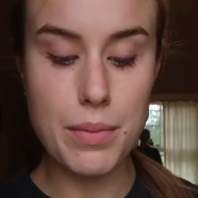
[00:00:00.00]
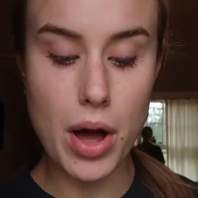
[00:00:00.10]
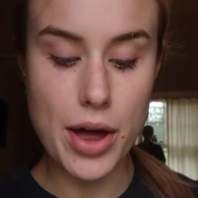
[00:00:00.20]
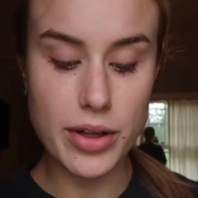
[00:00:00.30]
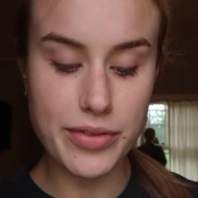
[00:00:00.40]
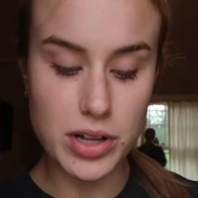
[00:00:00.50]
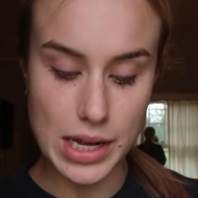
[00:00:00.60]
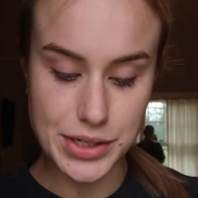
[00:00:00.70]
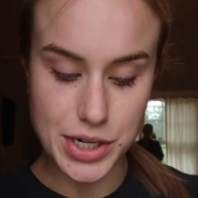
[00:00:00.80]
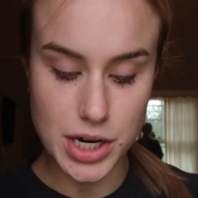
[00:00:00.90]
bottle of
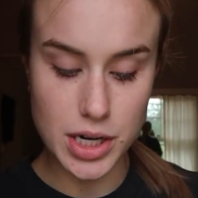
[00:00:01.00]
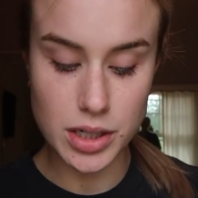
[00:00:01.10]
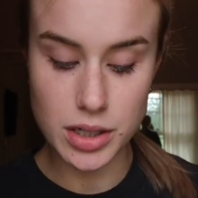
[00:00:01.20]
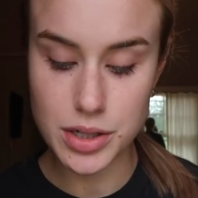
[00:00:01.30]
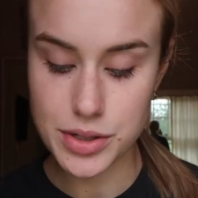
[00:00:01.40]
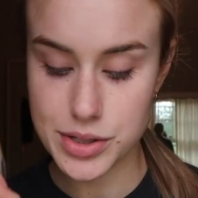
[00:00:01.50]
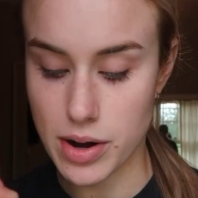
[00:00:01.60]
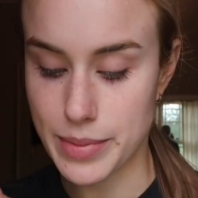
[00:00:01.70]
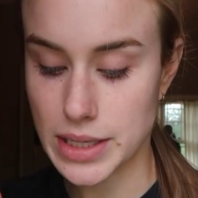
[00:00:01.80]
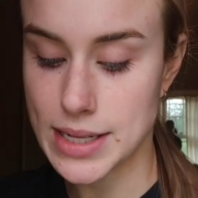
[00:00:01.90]
cleanser
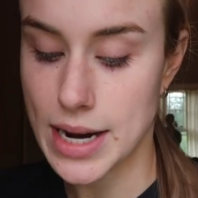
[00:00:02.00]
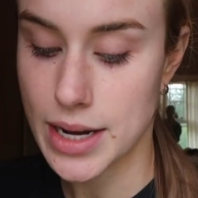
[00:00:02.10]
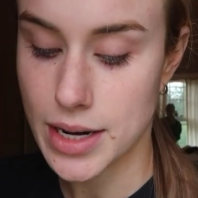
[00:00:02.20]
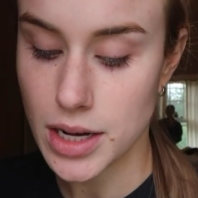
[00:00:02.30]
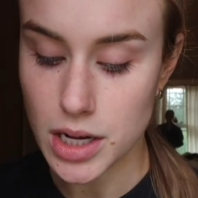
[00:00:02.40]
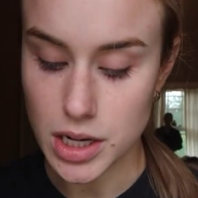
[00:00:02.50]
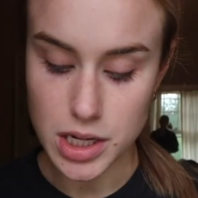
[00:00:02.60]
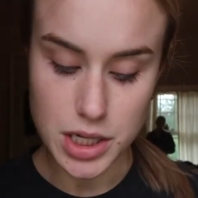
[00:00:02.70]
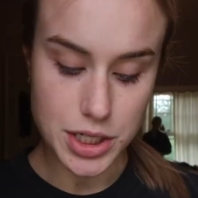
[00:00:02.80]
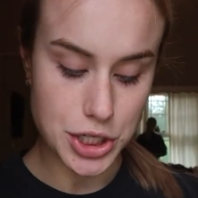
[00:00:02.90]
so I'm excited
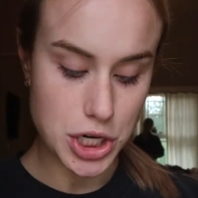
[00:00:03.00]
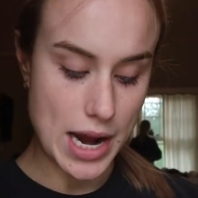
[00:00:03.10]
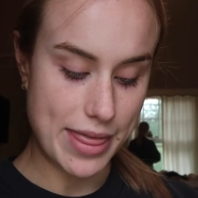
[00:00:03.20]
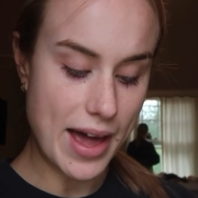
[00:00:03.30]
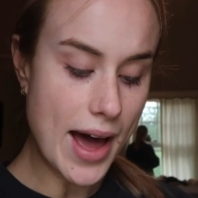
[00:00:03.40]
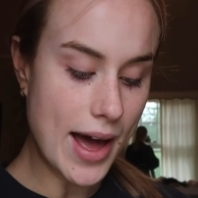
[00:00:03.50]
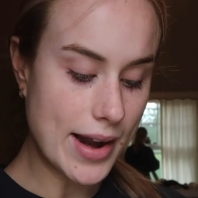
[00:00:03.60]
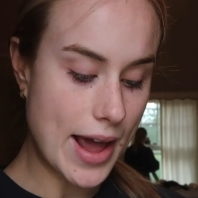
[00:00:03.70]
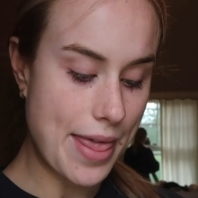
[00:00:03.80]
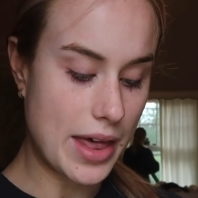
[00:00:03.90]
to try
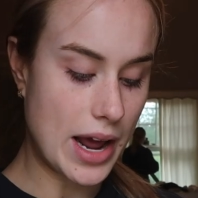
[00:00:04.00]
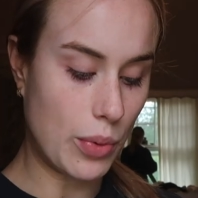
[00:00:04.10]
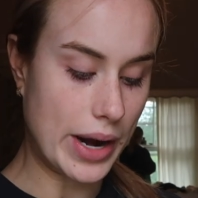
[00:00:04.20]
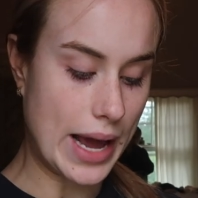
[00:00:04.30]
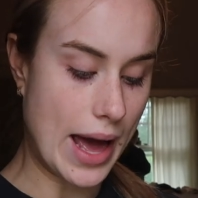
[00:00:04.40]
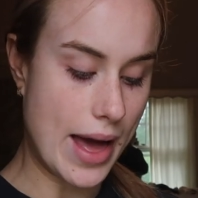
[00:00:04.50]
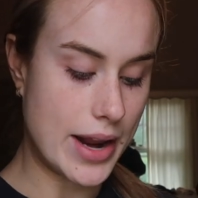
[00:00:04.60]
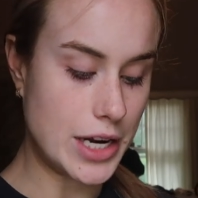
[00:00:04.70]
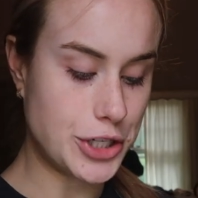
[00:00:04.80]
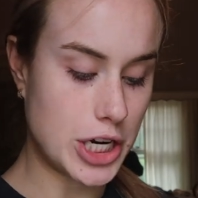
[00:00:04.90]
that and then I went
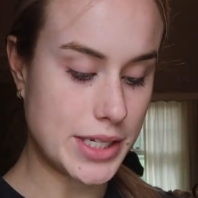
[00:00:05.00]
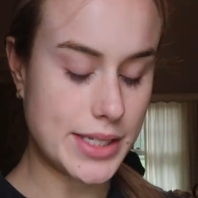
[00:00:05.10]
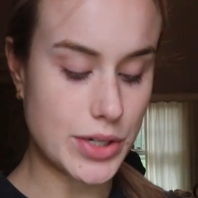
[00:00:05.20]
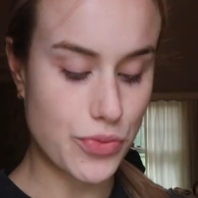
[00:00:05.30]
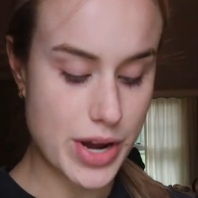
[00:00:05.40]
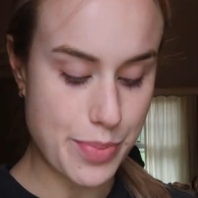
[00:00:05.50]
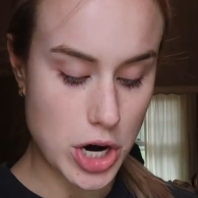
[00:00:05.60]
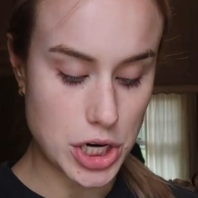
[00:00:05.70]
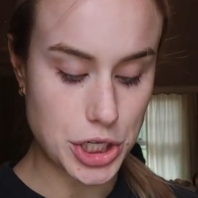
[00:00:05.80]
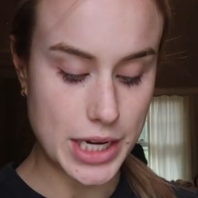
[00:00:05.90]
ahead and just
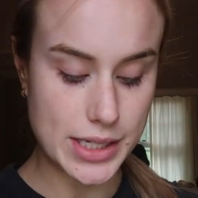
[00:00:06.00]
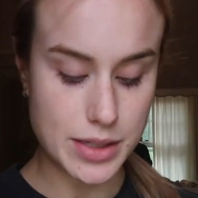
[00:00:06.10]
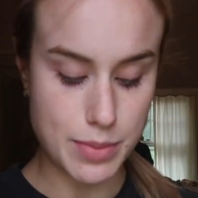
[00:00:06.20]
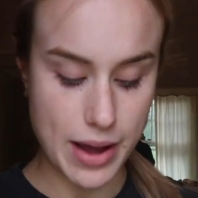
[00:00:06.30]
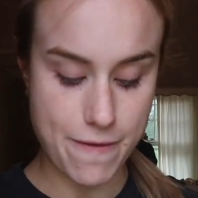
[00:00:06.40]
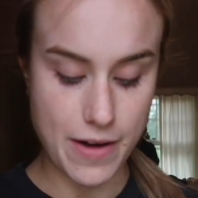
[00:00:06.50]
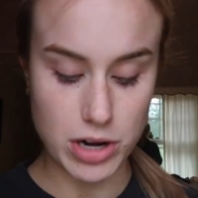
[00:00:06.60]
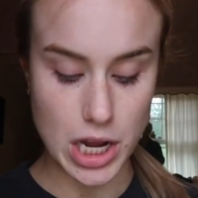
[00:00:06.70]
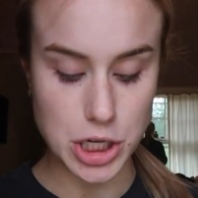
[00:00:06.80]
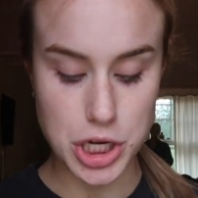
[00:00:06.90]
repurchased my
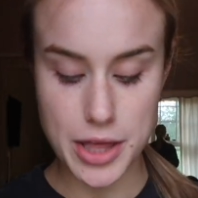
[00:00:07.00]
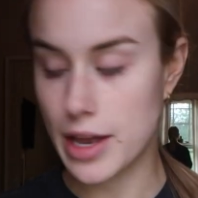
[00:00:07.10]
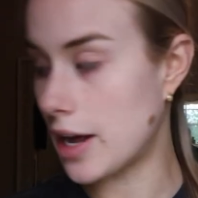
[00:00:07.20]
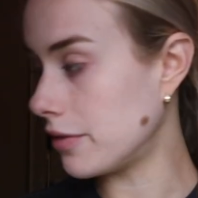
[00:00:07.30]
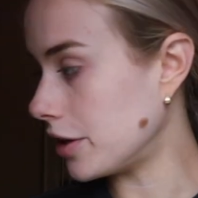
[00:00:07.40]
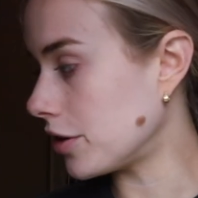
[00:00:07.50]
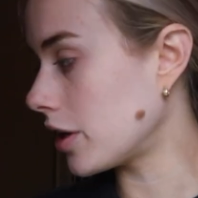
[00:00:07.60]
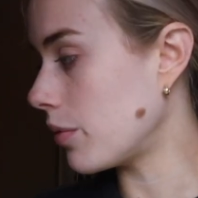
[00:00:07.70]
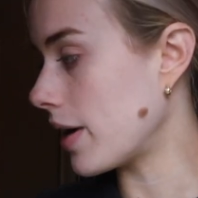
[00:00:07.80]
foundation that I literally